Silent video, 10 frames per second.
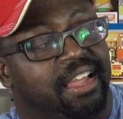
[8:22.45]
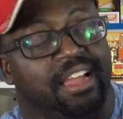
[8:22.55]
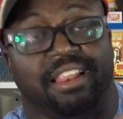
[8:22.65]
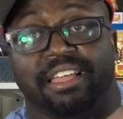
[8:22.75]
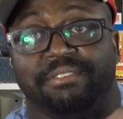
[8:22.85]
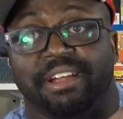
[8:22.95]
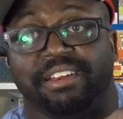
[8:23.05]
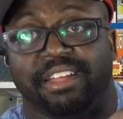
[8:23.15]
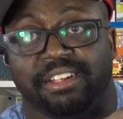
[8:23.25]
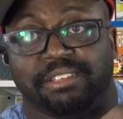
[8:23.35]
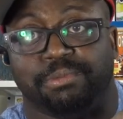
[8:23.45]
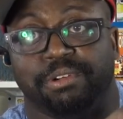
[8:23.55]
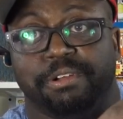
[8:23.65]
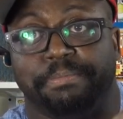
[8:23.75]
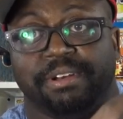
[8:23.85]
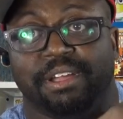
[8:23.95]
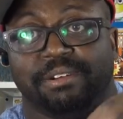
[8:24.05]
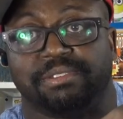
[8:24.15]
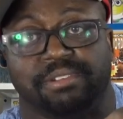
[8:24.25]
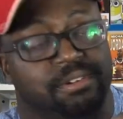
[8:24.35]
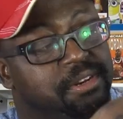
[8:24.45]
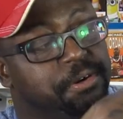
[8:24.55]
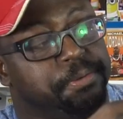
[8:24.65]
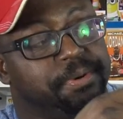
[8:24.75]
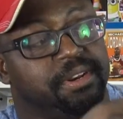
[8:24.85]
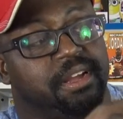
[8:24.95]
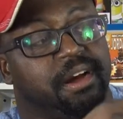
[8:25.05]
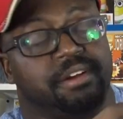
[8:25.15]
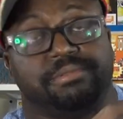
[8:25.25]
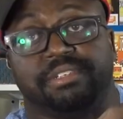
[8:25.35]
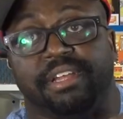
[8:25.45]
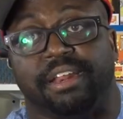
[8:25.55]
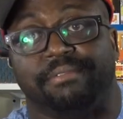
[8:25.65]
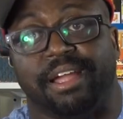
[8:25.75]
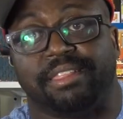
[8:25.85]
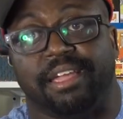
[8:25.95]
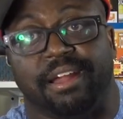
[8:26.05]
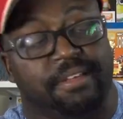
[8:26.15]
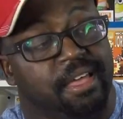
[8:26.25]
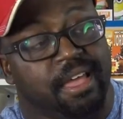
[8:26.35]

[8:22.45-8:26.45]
And look right there, that's where you put the old school, do you put the cartridge in it right there.